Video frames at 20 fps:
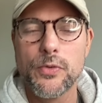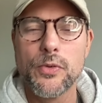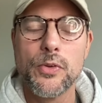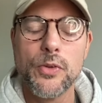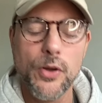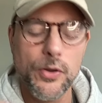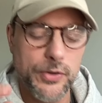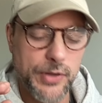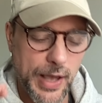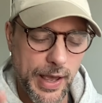
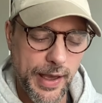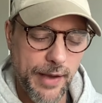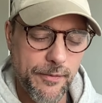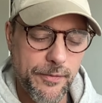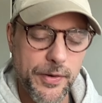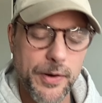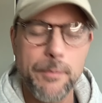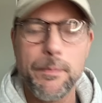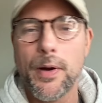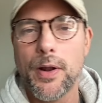Not
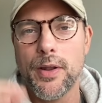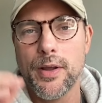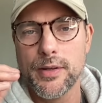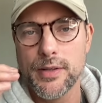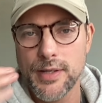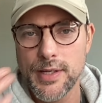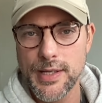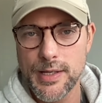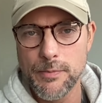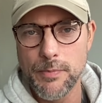every product
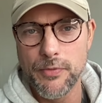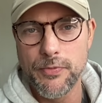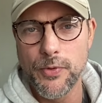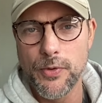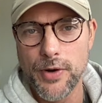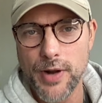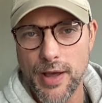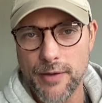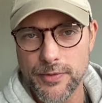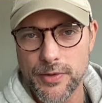need before
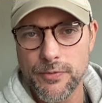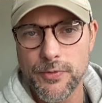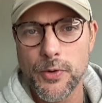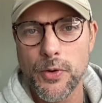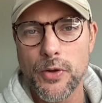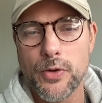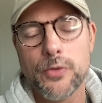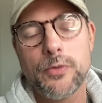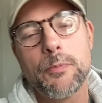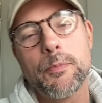and after
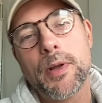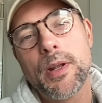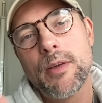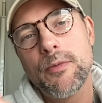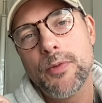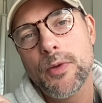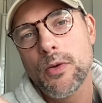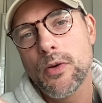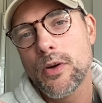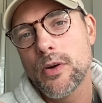photos, but if
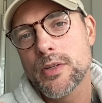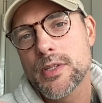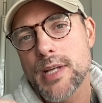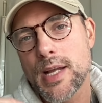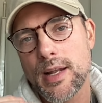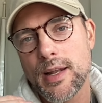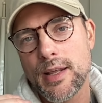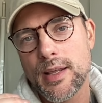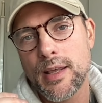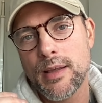you are
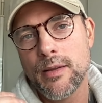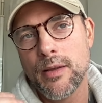selling